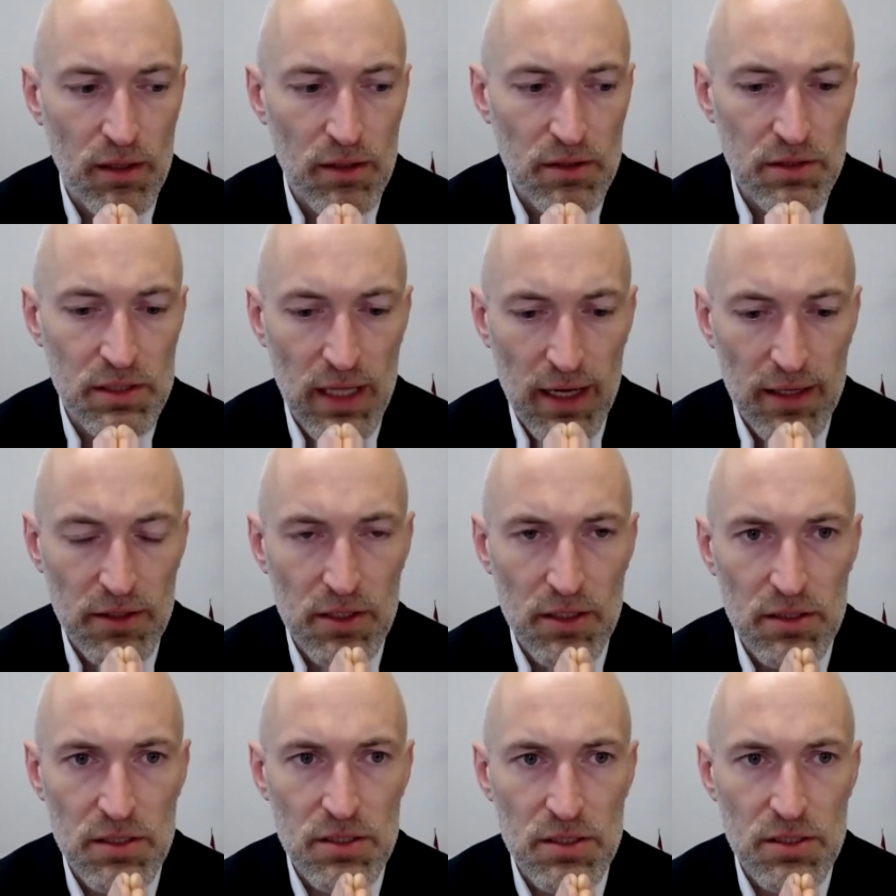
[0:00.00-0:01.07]

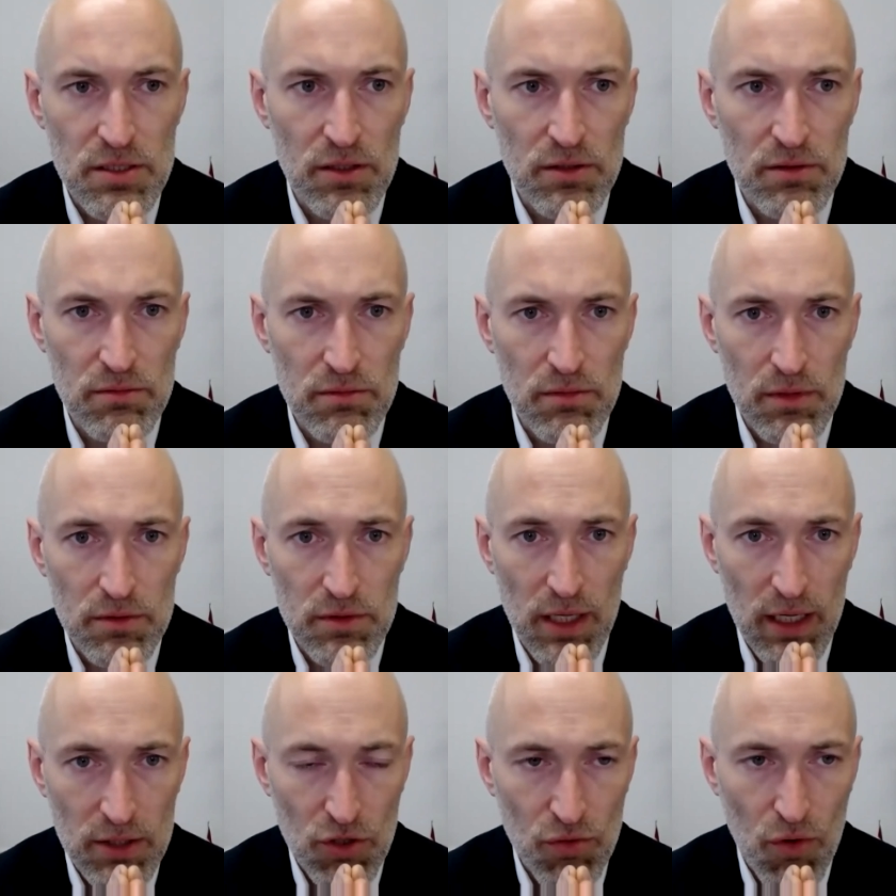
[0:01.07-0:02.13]
standards,
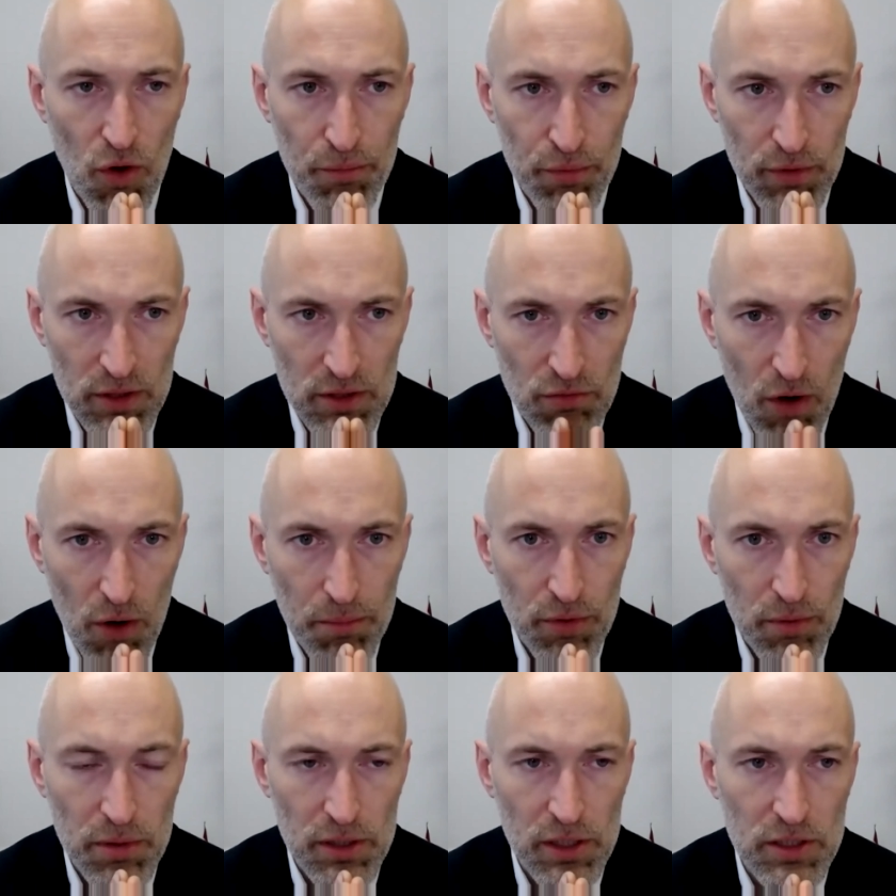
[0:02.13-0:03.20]
data
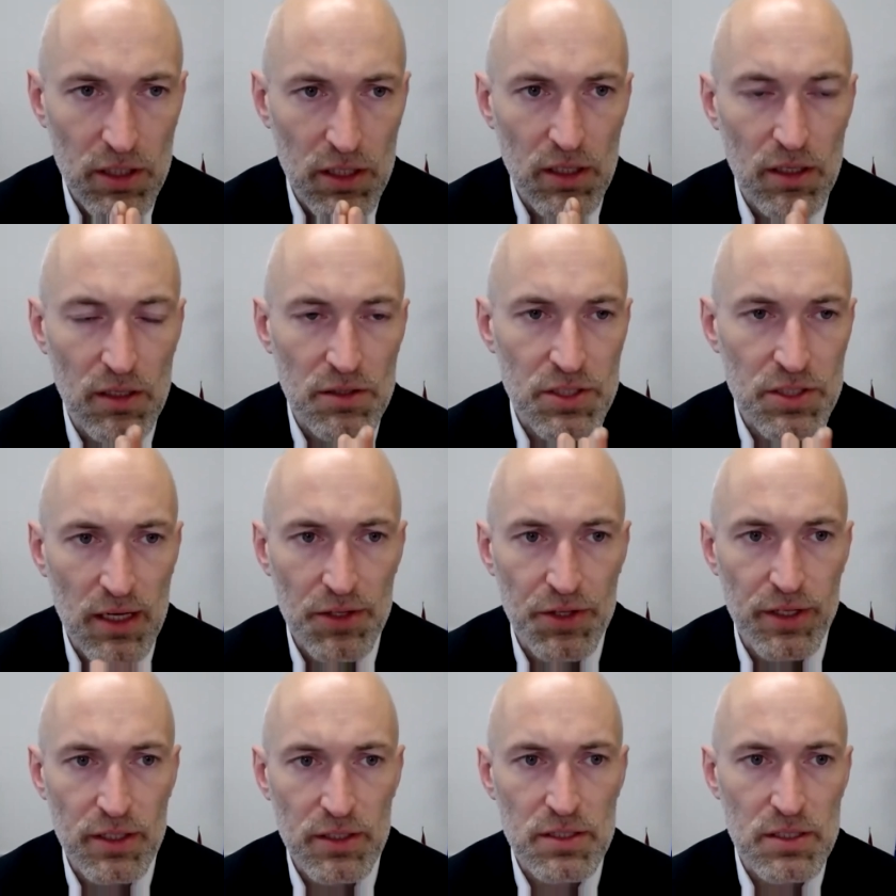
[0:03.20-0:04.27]
interoperability
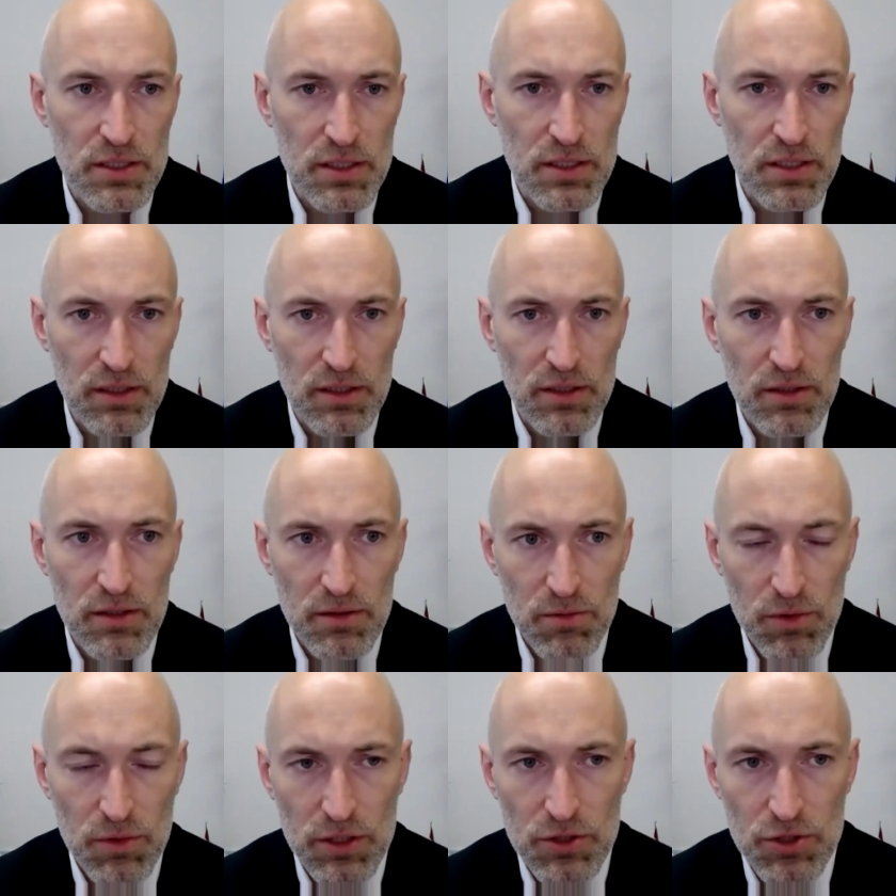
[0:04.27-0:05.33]
standards,
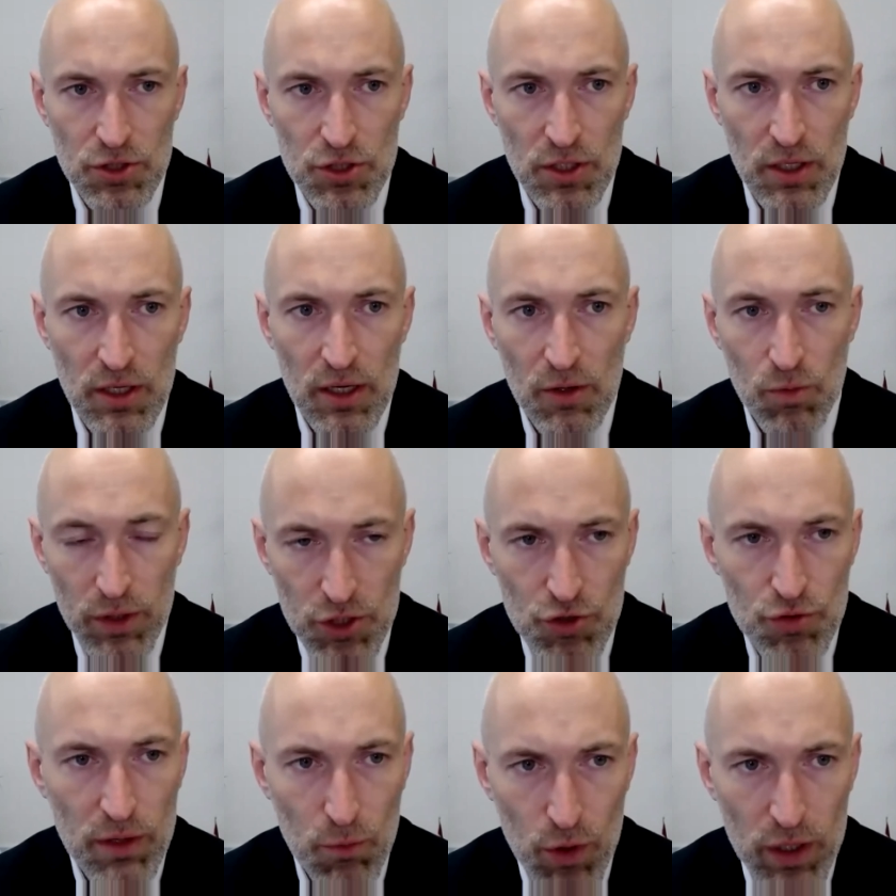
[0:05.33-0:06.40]
which
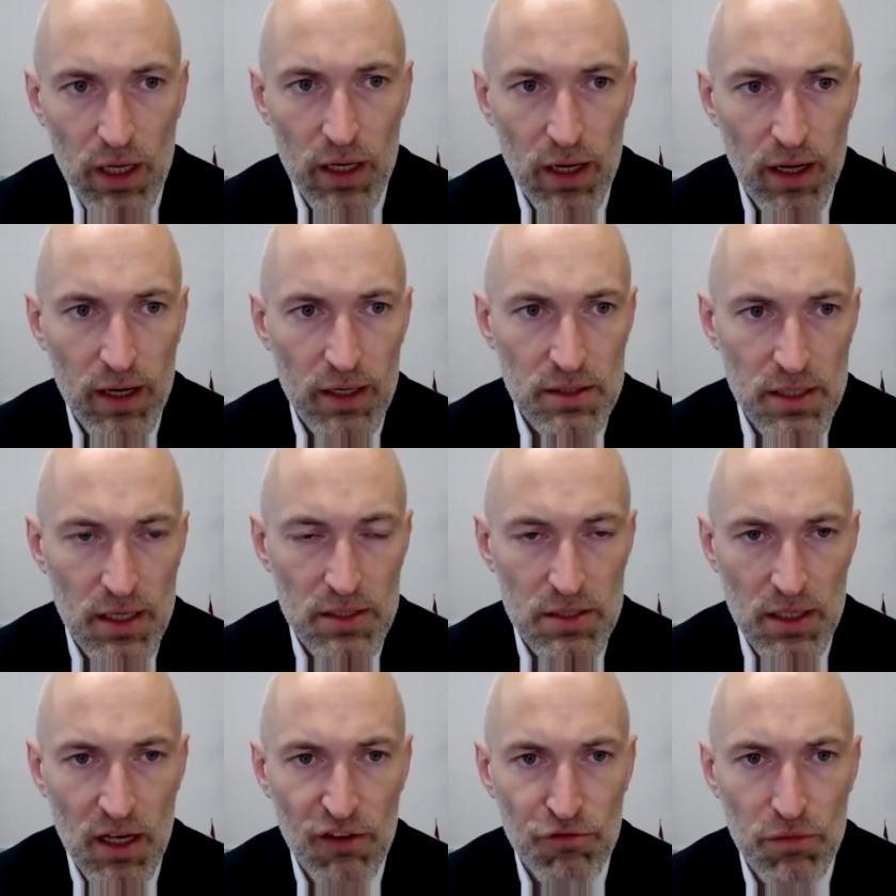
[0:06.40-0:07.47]
we as the
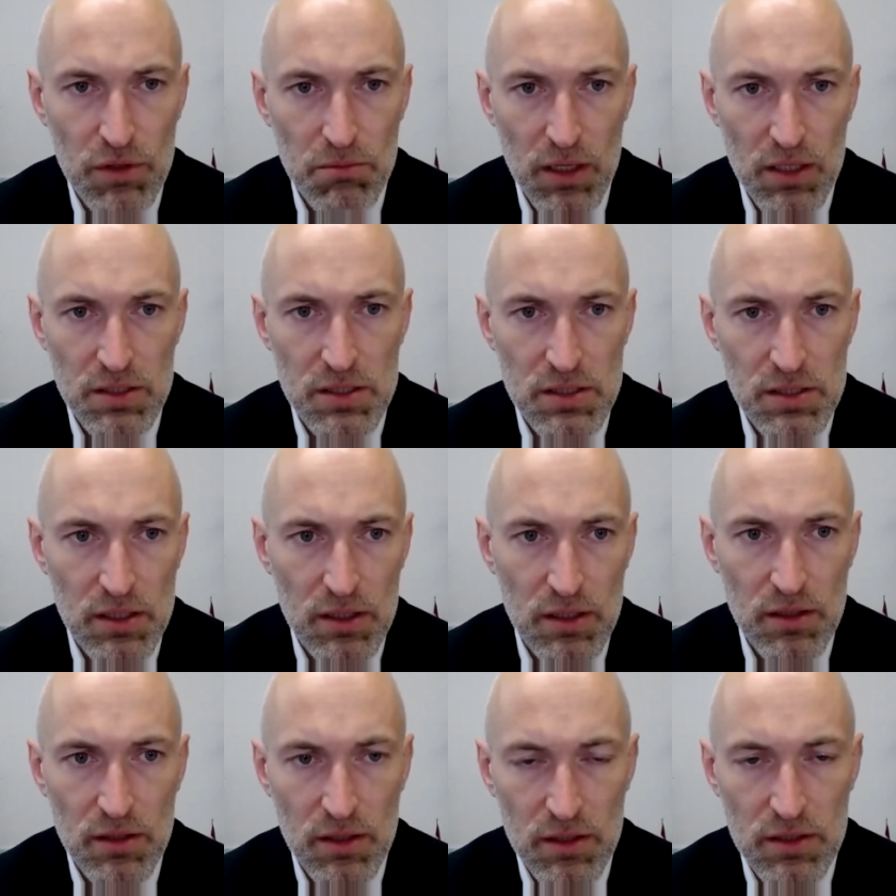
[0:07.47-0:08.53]
government must,
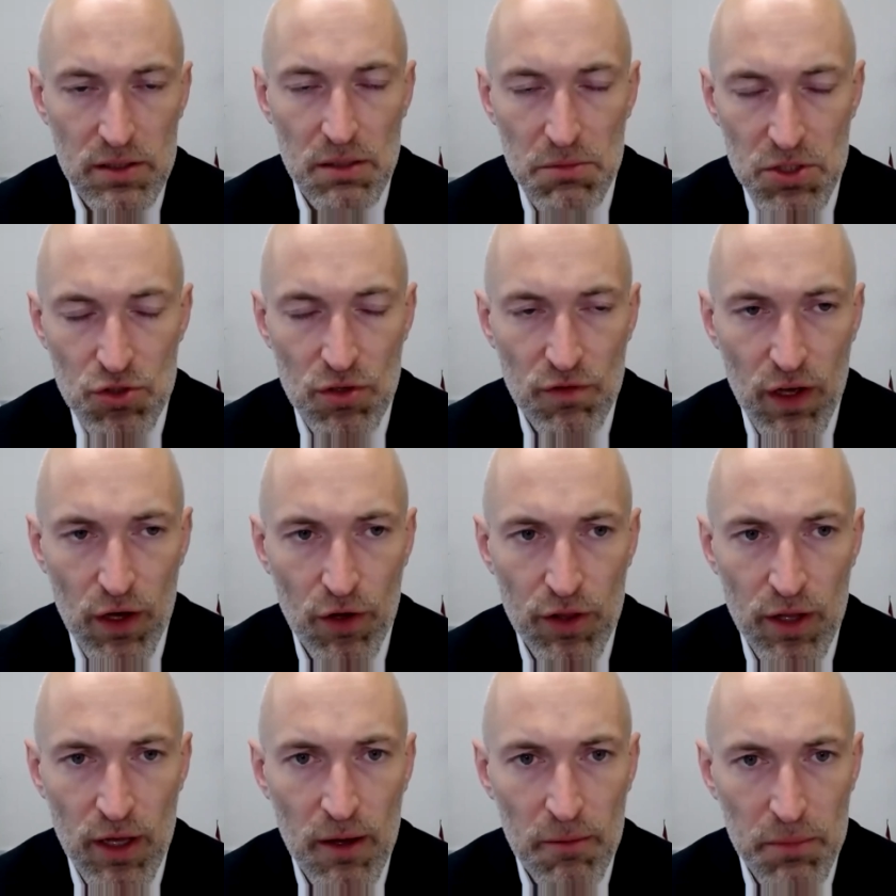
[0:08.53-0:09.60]
as the Ministry of Health,
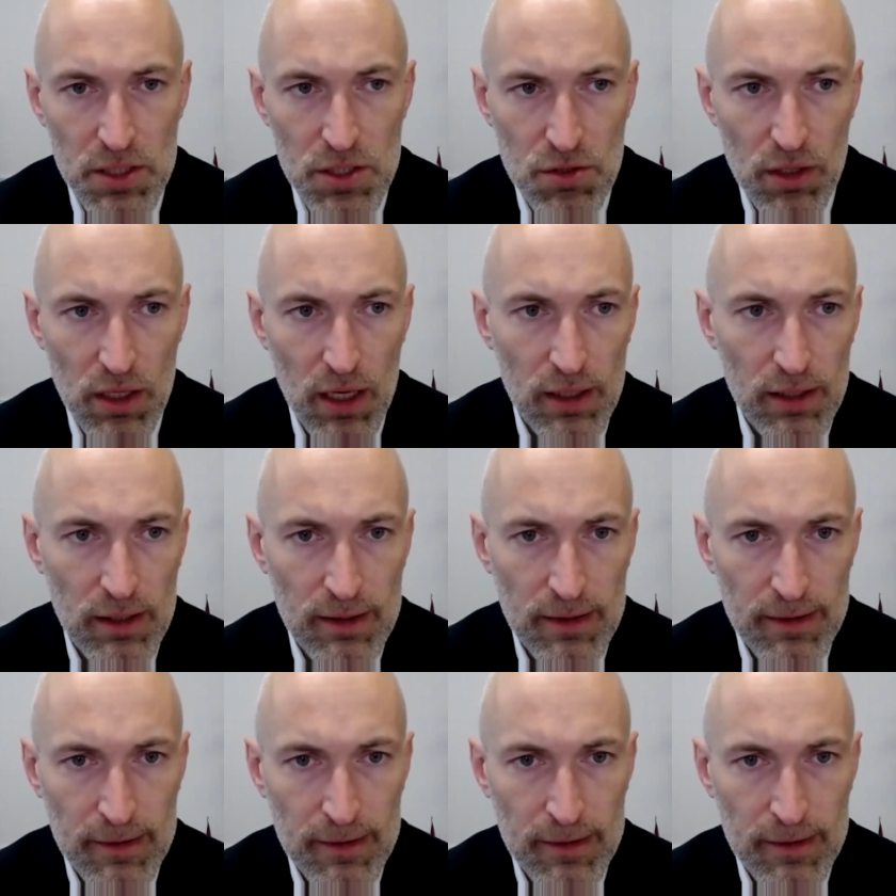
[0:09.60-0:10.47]
must create.